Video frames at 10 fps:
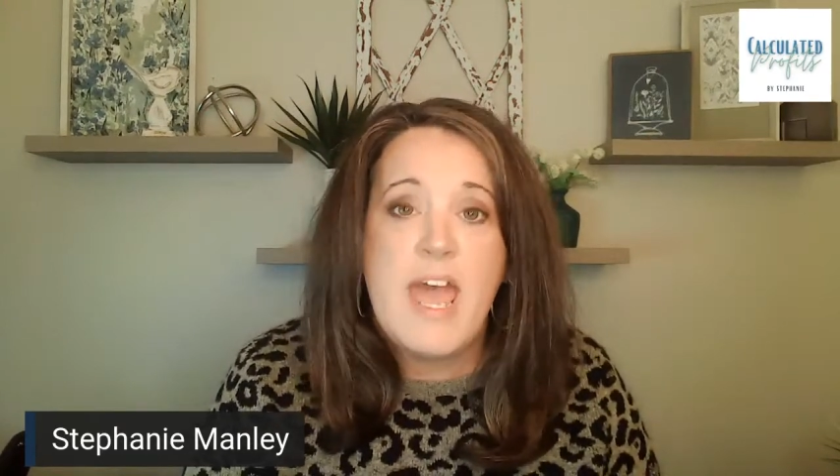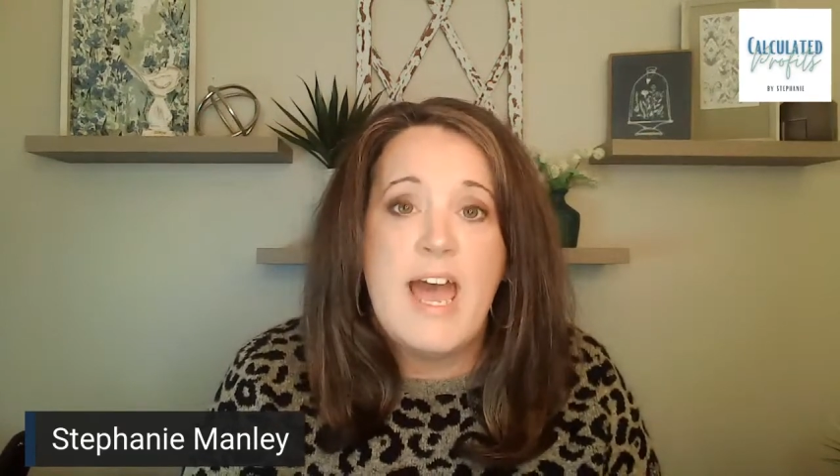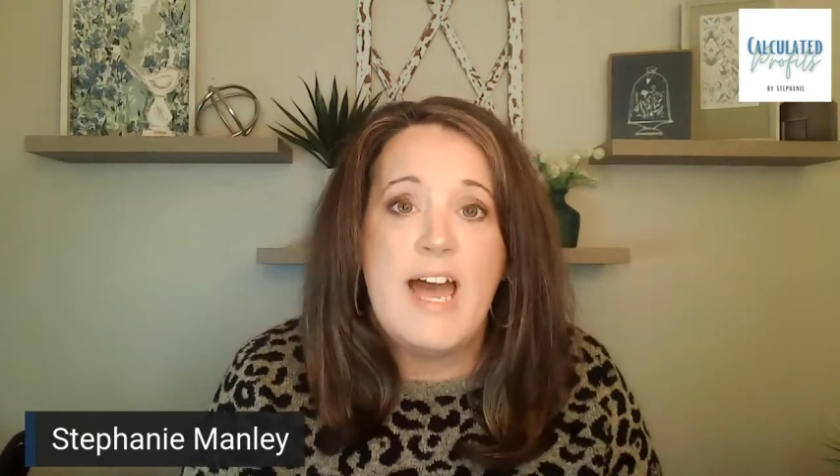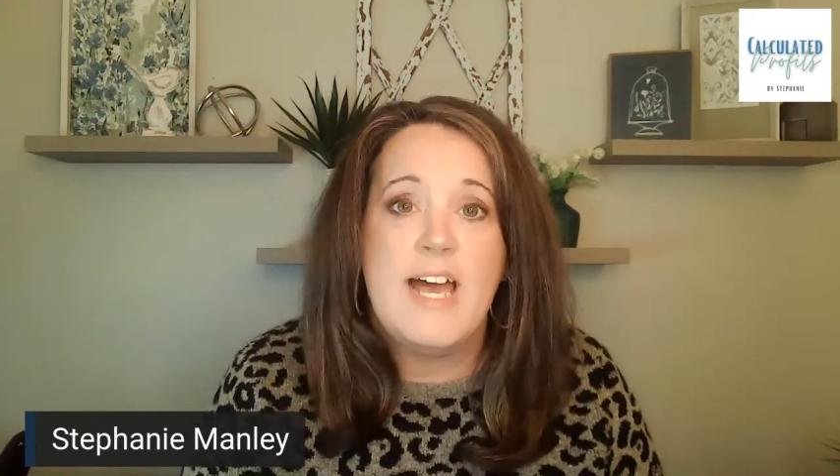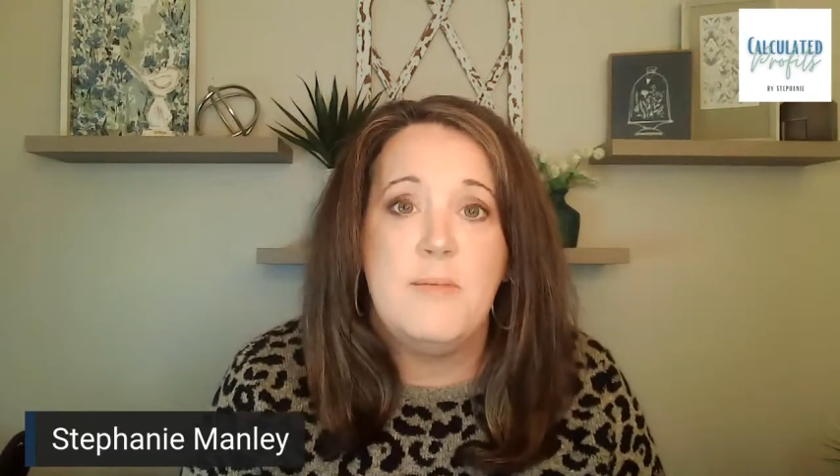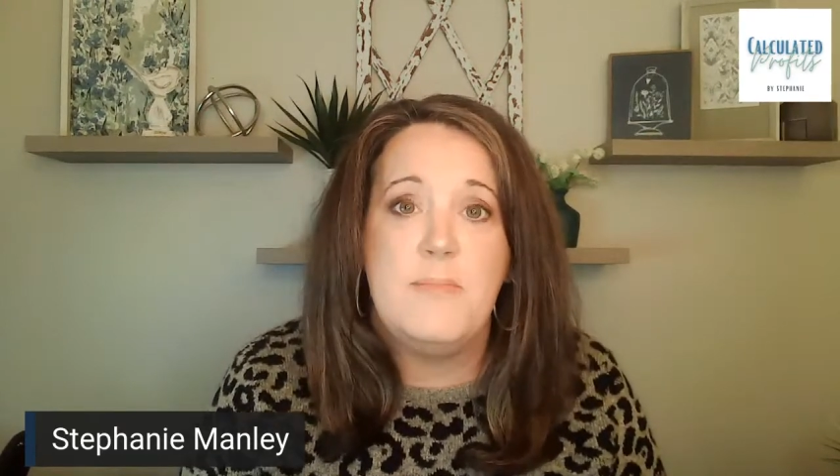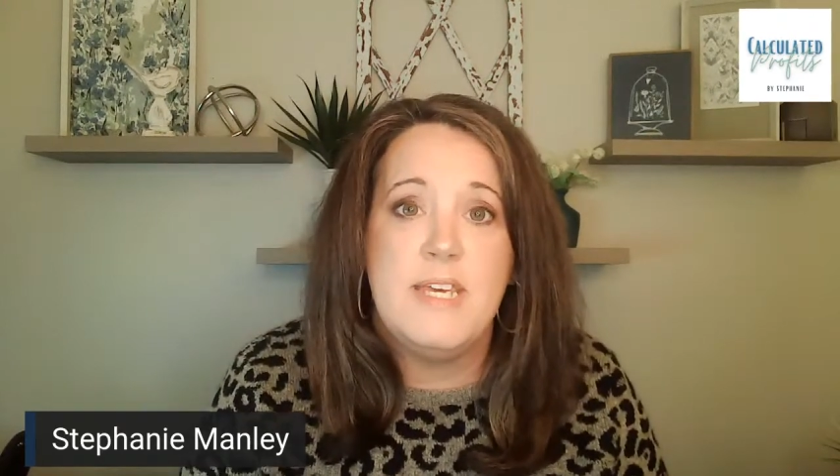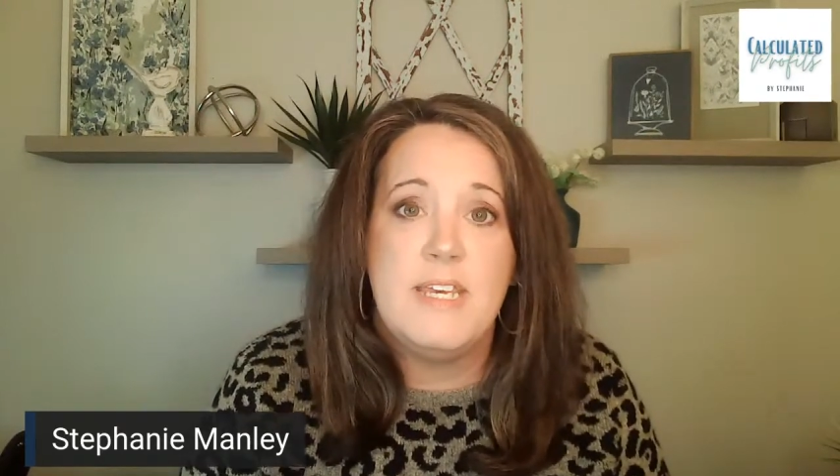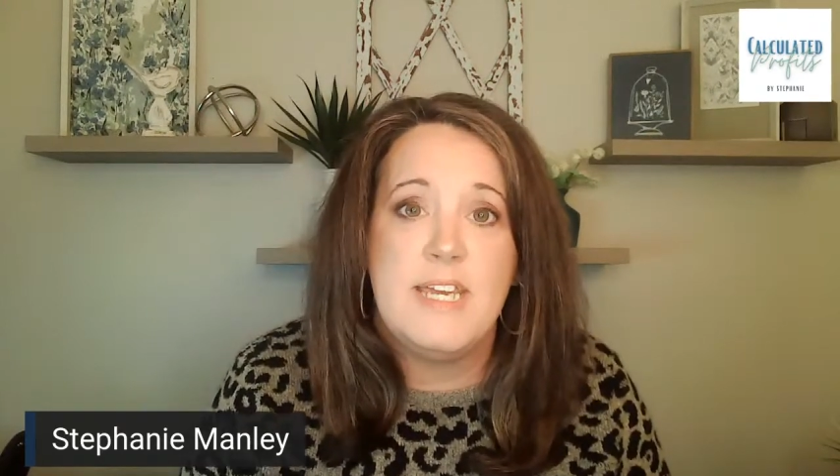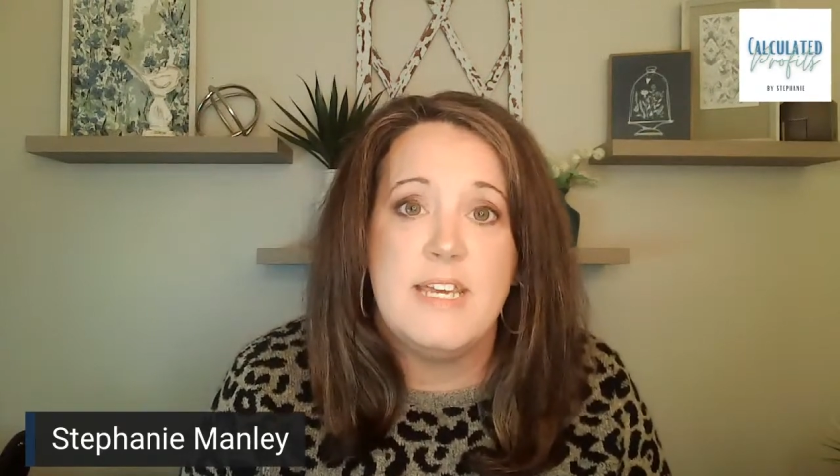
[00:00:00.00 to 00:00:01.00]
I have
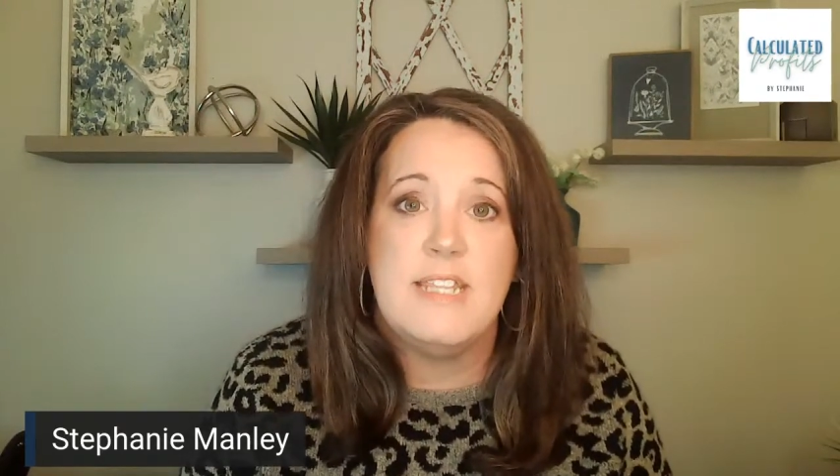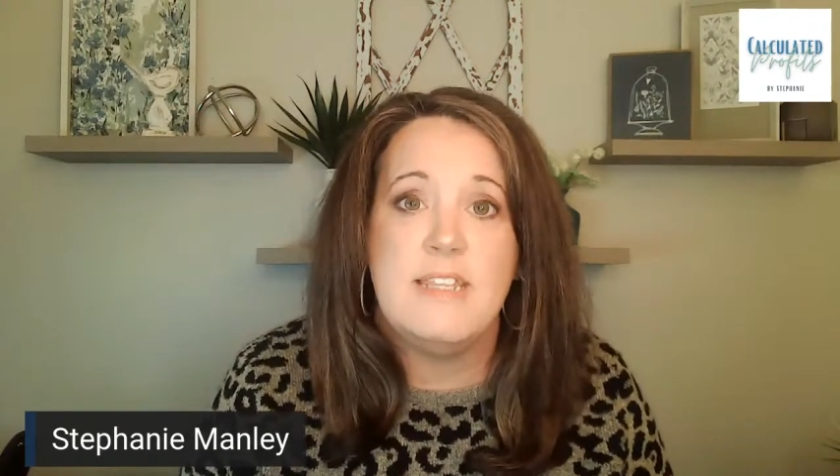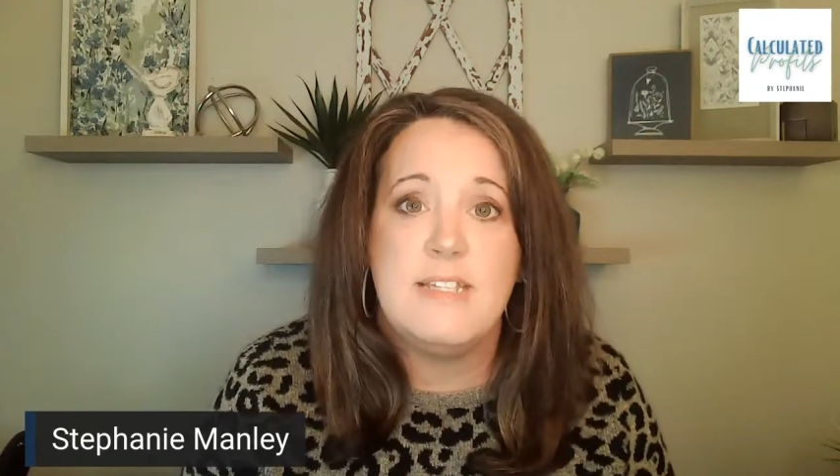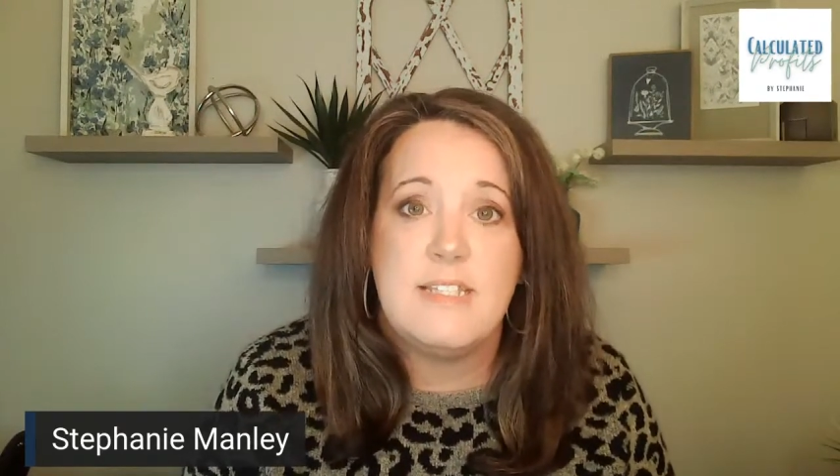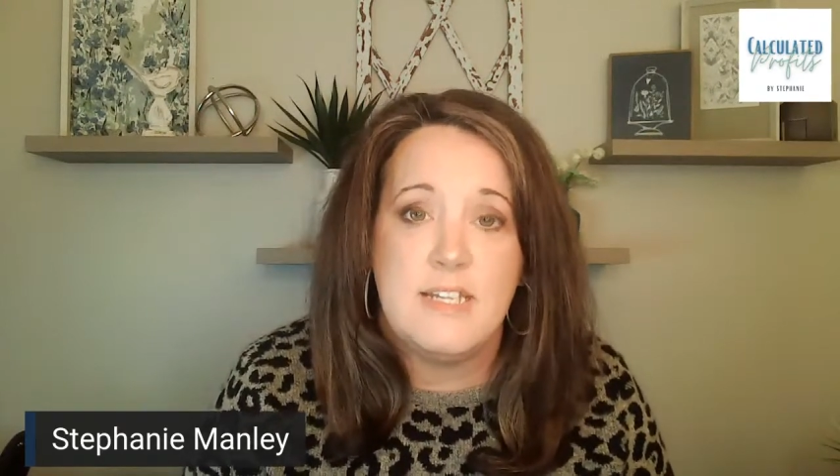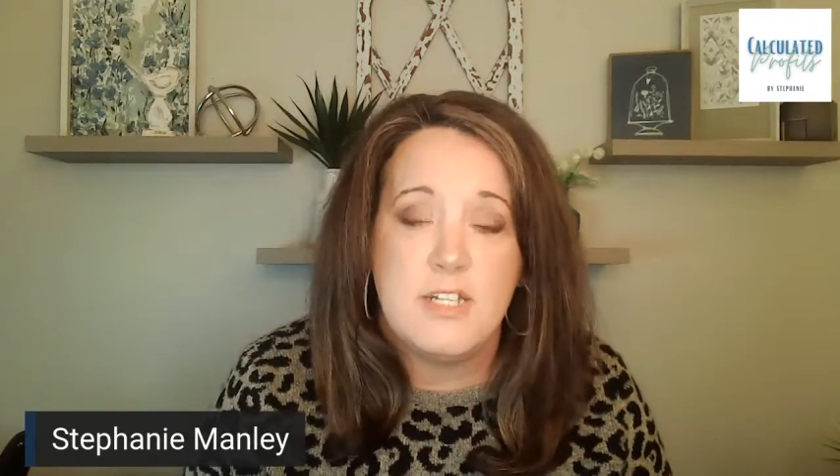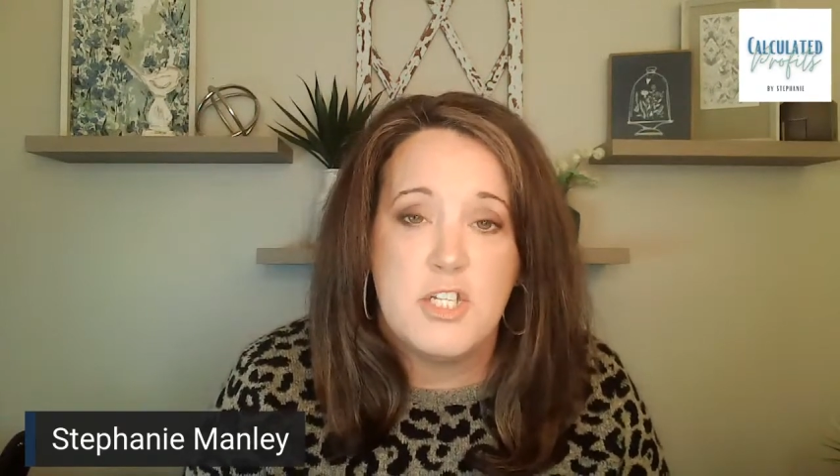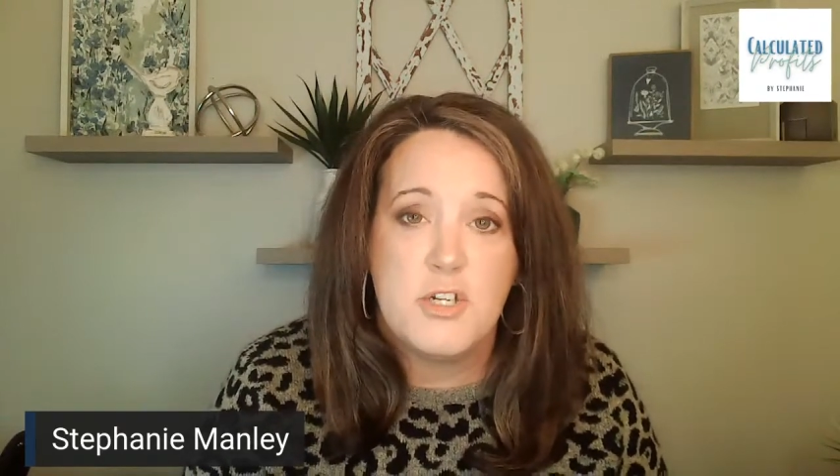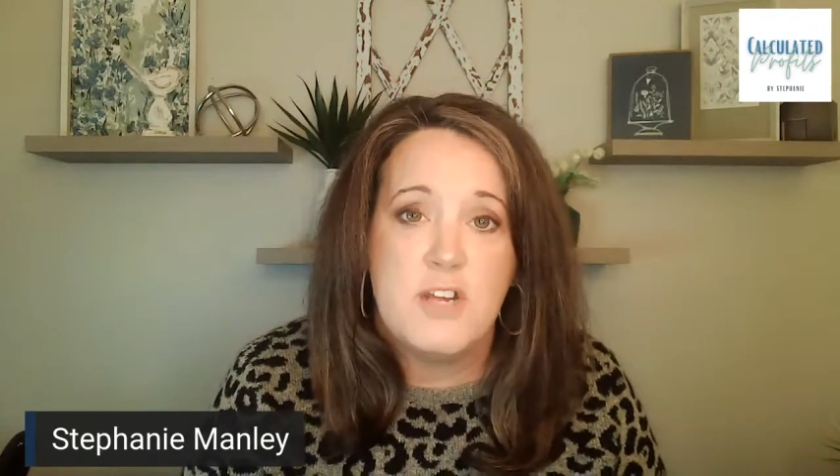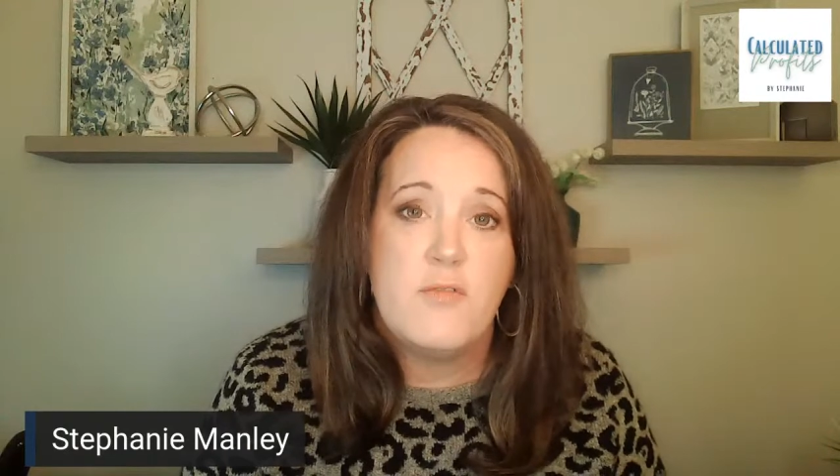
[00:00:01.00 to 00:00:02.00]
been in this industry